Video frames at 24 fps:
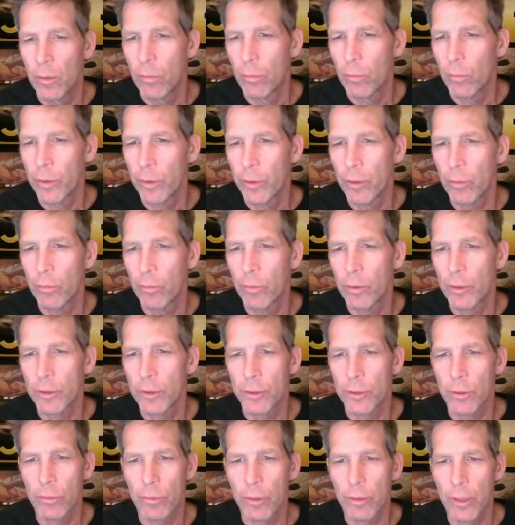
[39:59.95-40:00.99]
We don't want to
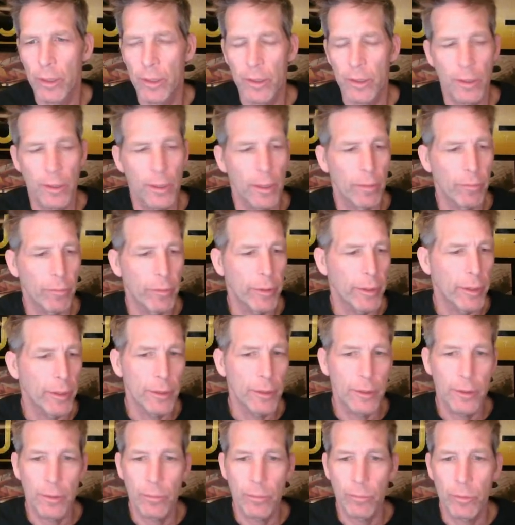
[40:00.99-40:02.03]
show that in the
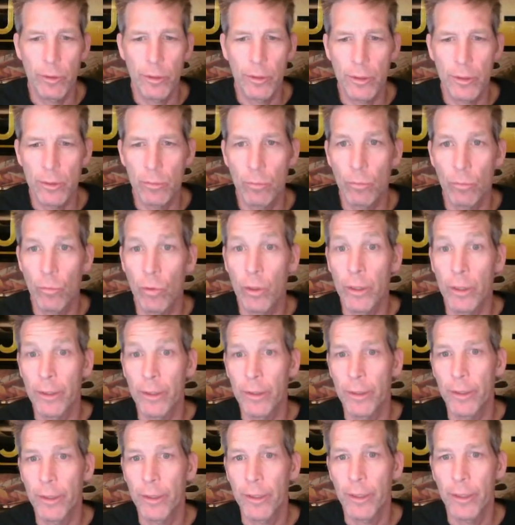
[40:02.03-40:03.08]
navigation. We just want it
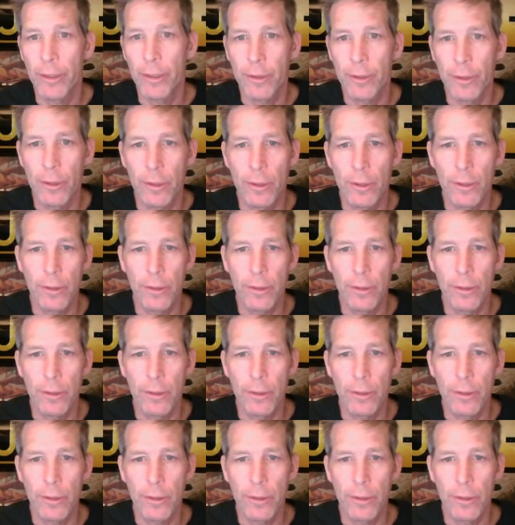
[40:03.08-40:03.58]
there. Done.